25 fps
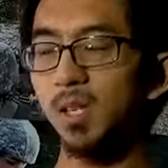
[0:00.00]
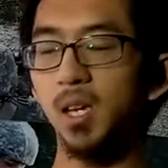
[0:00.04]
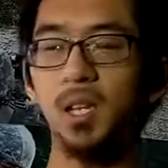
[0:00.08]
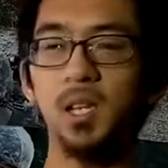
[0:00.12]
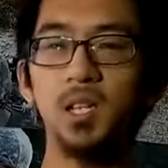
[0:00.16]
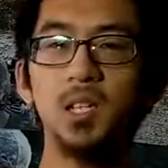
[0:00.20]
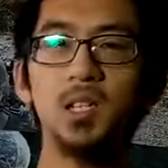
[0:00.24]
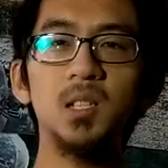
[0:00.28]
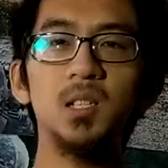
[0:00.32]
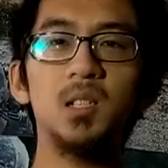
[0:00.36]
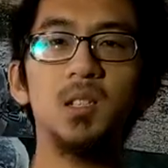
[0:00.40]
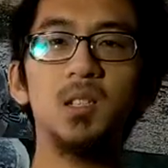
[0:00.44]

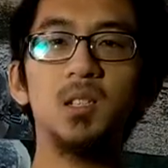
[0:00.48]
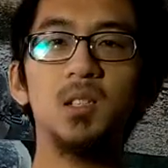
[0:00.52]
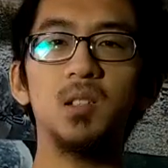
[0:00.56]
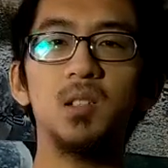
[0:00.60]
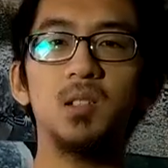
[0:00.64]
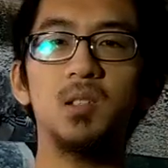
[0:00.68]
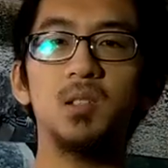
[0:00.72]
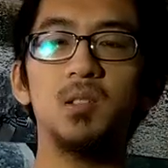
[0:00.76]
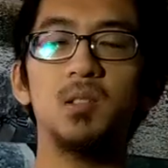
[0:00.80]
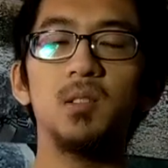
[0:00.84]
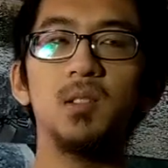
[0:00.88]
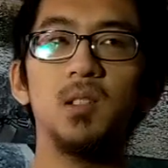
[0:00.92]
and
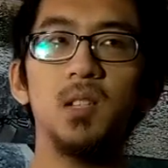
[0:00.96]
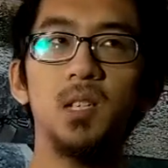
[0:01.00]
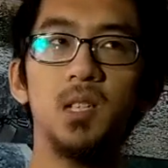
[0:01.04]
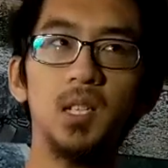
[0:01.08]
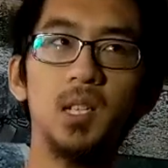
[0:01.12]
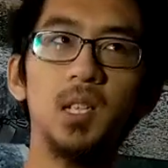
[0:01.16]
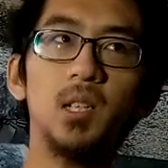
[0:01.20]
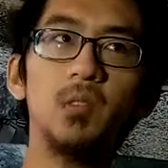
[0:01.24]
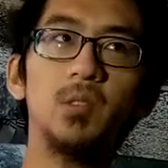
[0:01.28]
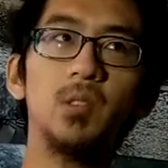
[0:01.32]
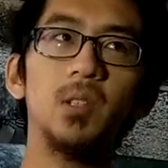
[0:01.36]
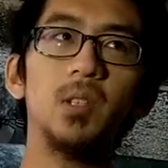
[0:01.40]
it's
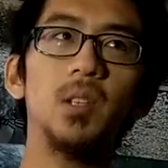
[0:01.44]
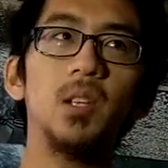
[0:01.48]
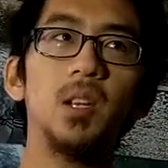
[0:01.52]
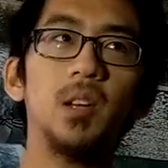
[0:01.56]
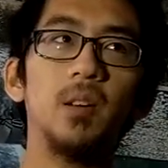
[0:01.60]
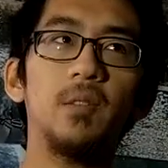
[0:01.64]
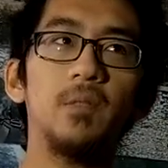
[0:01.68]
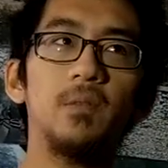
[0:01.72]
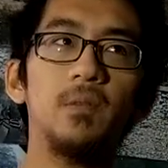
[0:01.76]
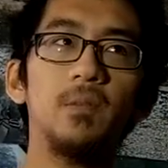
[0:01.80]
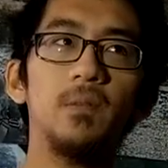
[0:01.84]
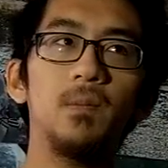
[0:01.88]

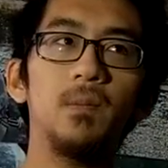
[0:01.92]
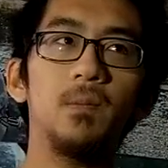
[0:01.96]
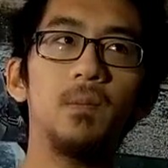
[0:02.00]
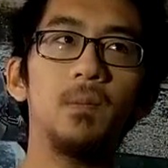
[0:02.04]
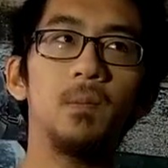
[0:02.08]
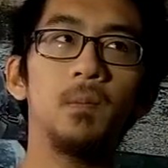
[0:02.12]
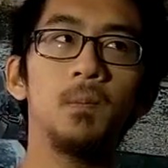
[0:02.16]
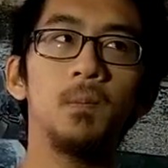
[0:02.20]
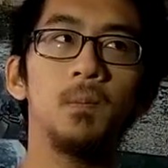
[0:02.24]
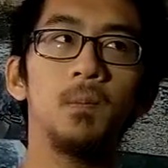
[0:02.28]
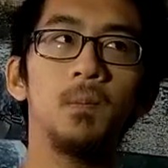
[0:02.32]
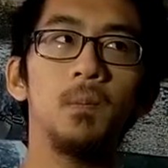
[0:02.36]
interesting.
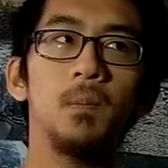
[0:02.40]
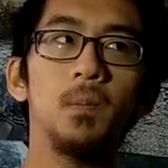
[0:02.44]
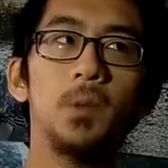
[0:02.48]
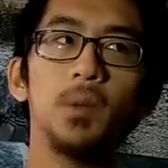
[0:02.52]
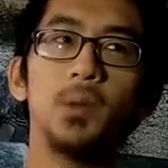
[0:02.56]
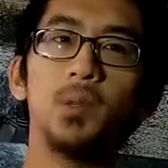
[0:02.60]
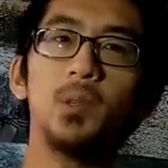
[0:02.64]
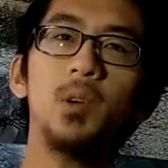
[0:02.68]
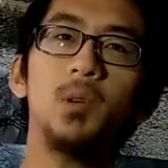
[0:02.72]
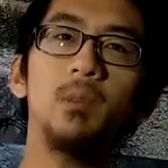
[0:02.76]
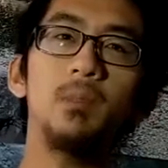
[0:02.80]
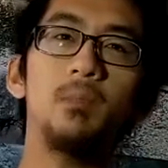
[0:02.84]

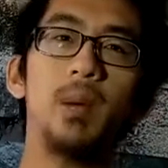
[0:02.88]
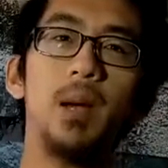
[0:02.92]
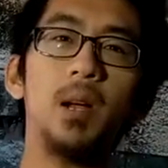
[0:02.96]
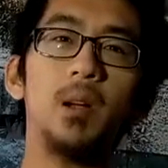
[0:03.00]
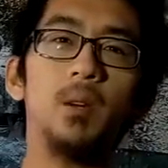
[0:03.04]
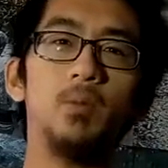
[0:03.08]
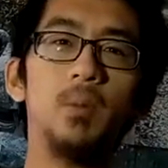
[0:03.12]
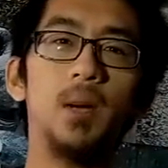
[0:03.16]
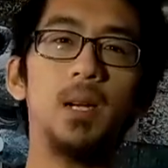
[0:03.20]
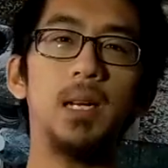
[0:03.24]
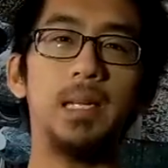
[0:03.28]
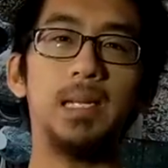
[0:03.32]
There's no
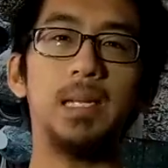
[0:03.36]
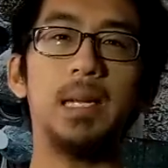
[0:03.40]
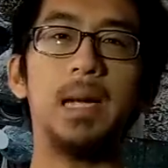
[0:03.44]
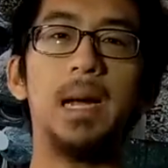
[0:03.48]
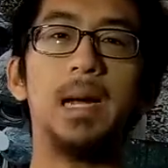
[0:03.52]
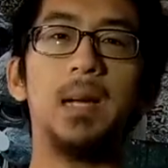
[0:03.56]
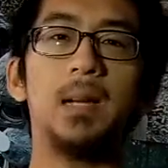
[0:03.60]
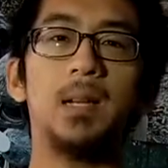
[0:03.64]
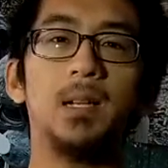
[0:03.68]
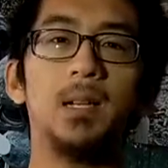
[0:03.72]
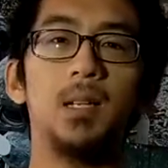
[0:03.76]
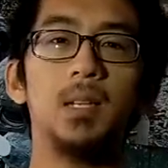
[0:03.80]
better way to
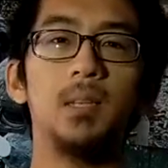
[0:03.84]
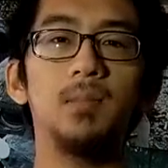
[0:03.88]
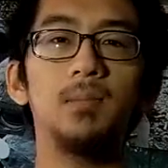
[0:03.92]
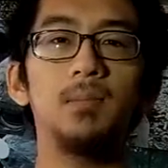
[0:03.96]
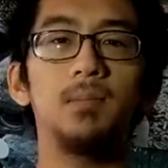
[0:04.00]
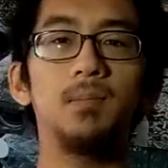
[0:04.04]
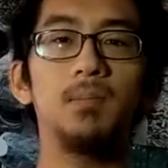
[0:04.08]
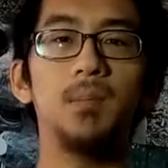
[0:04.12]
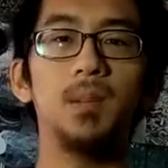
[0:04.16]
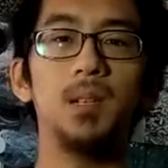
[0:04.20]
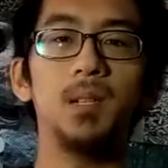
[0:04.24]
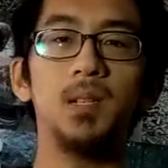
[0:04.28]
tackle it.
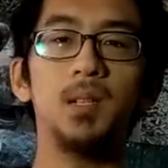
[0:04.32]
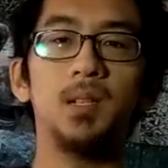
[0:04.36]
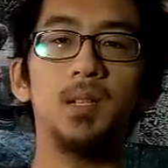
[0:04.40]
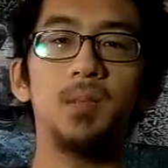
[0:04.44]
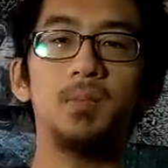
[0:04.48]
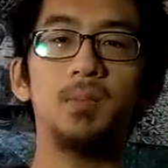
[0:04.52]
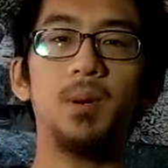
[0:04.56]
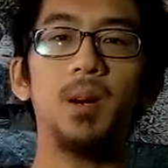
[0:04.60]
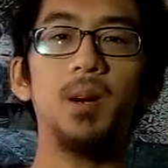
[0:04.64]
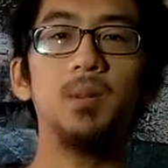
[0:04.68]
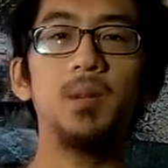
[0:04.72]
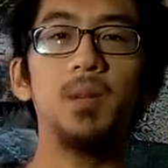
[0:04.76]

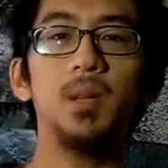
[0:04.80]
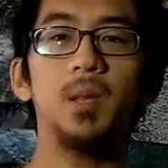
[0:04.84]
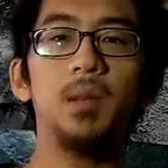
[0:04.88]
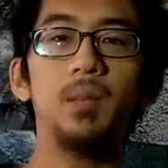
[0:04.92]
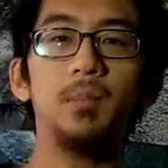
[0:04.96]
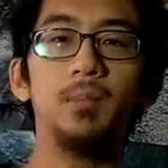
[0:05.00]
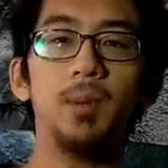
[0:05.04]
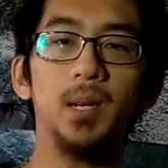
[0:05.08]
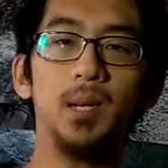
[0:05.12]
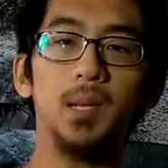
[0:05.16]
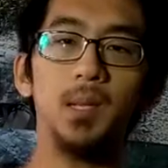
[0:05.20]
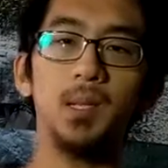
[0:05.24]
It's probably
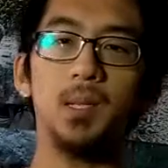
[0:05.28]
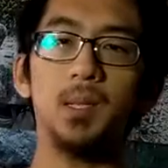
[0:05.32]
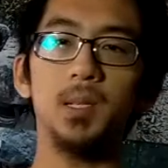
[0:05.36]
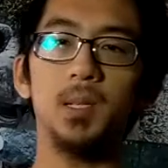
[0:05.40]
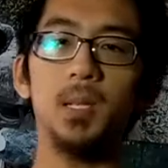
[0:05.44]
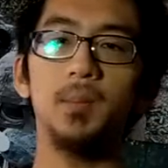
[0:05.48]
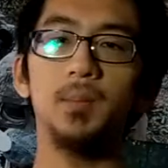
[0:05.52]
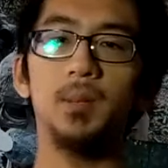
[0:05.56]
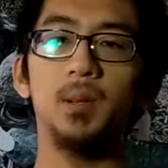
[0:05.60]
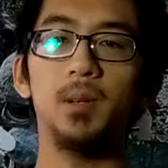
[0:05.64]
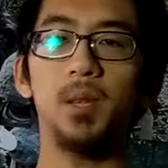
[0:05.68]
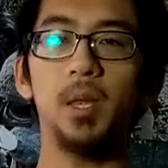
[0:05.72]
the biggest
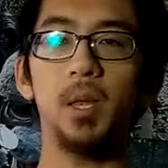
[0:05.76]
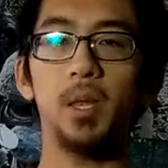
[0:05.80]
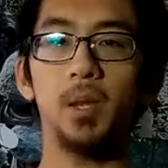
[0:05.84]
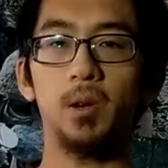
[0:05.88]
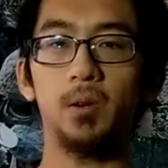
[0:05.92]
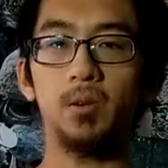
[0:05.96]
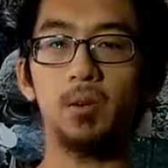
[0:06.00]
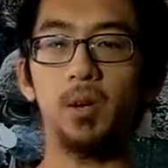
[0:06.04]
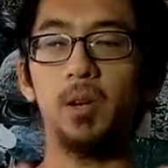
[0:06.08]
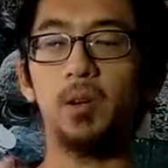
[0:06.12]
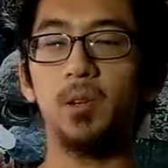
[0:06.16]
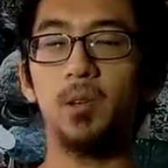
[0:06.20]
dilemma that
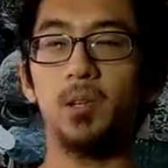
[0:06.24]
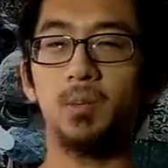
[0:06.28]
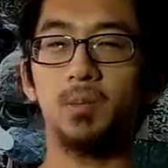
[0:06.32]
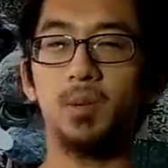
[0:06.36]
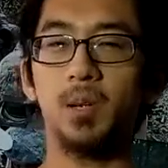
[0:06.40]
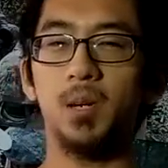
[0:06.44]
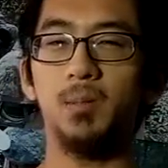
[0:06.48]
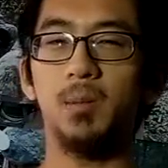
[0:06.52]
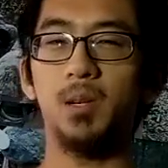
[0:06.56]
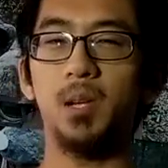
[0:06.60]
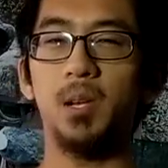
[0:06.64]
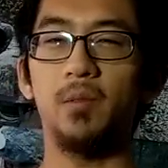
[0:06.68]
the creators
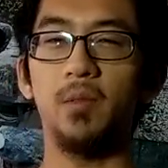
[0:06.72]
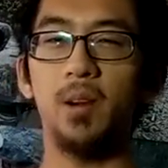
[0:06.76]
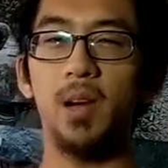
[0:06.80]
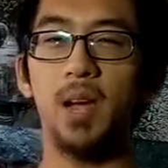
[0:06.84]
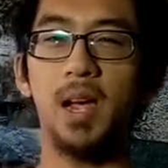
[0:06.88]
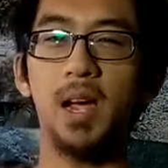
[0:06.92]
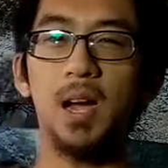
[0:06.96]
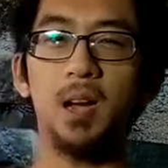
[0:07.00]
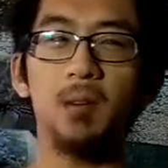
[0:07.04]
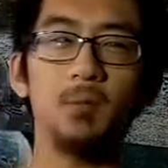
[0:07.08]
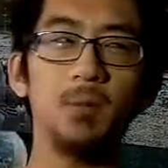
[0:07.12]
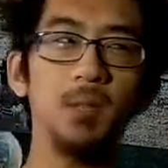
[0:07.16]
probably ever
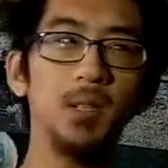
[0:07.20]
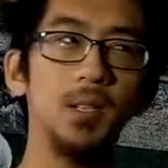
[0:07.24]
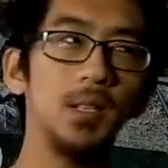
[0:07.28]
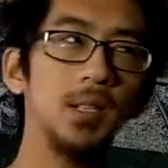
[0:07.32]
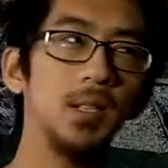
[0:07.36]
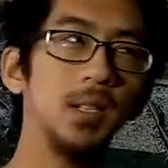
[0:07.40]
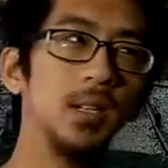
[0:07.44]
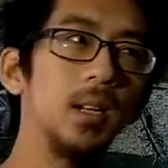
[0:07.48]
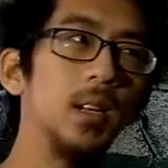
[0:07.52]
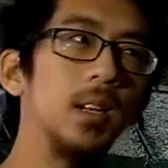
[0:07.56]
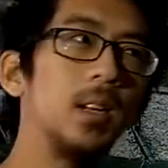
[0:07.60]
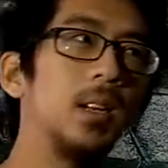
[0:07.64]
had,
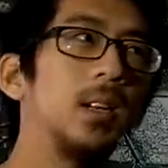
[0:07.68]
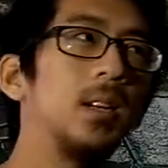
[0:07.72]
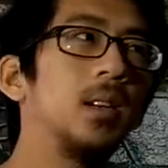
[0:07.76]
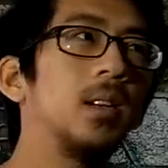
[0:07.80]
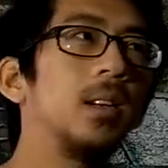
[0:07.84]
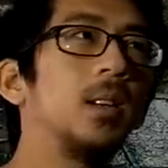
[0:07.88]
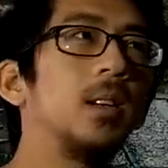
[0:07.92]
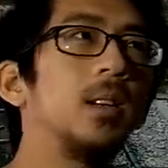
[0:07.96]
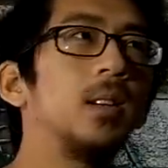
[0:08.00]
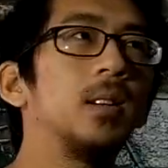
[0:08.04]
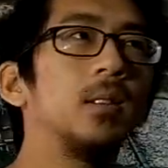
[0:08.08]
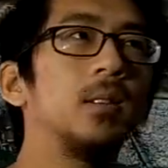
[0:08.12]
was
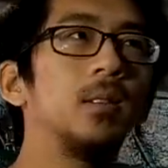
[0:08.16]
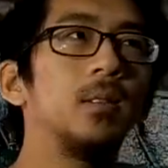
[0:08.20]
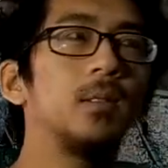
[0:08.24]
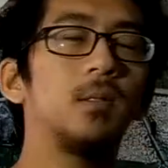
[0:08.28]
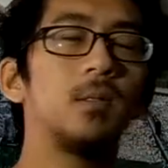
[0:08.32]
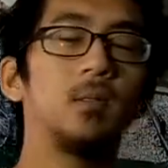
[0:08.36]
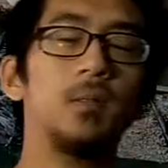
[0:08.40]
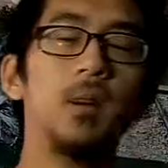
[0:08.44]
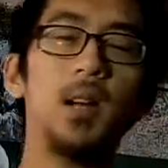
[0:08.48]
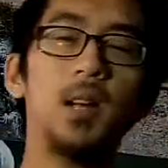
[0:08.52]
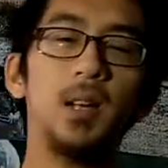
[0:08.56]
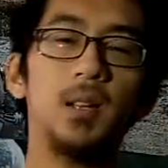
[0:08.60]

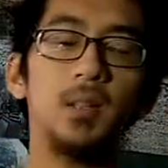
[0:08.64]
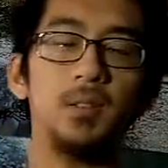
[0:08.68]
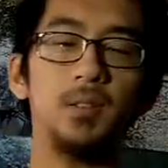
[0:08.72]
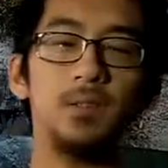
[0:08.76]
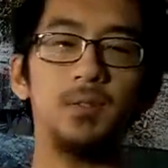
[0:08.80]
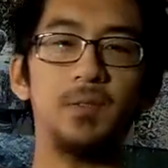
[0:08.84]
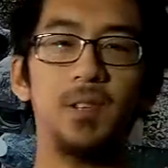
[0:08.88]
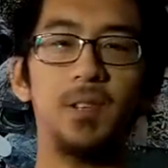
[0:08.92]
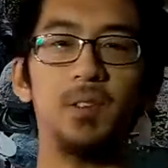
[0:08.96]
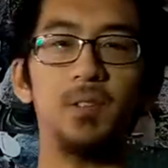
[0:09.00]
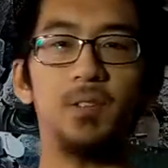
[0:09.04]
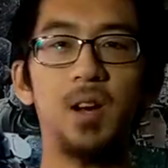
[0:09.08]
trying to
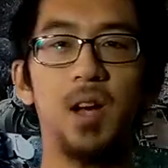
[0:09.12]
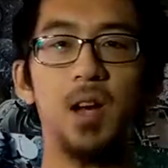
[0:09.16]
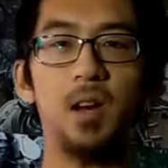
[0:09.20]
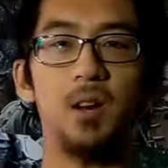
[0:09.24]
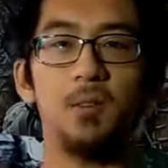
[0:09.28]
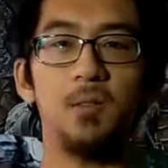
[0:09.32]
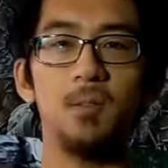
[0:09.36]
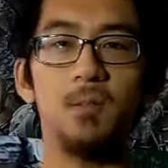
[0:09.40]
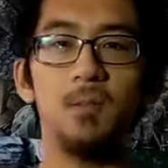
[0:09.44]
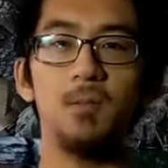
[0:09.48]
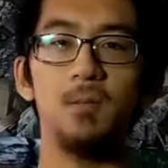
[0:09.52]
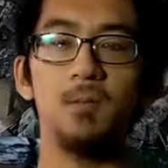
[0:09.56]
figure
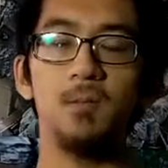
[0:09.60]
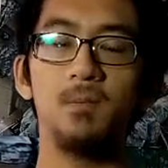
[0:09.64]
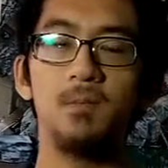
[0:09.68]
out